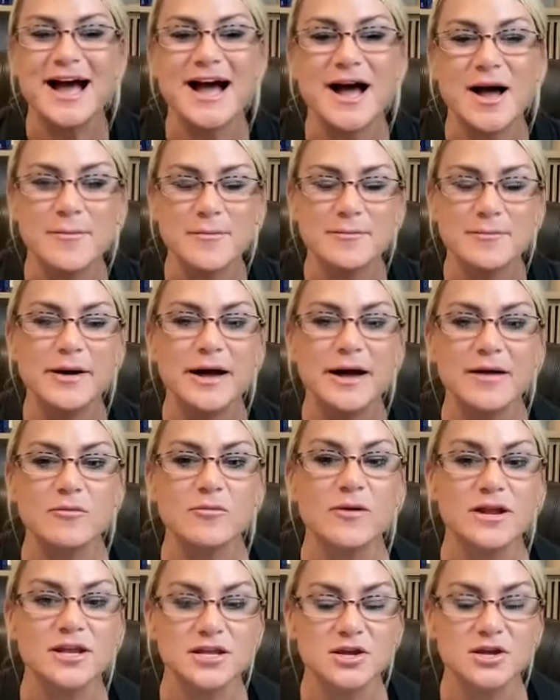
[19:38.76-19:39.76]
But
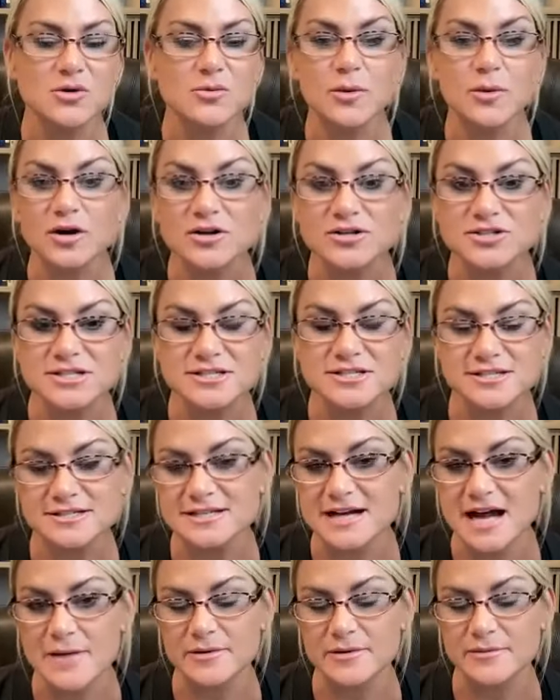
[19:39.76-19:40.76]
when you purchase a
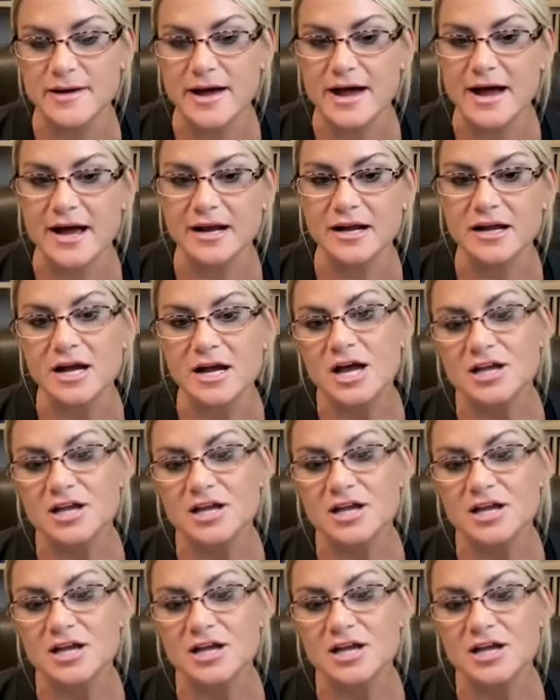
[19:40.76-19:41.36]
diamond pack,